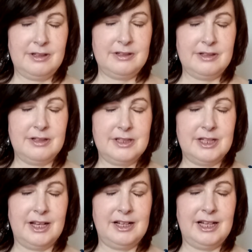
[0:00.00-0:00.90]
Just
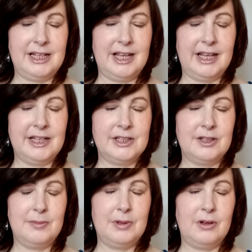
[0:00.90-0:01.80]
gently taking
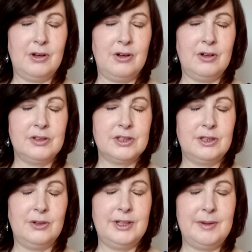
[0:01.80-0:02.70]
some long,
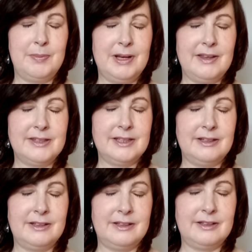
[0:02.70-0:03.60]
slow, deep breaths
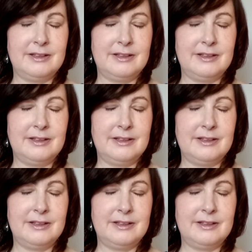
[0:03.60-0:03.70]
in.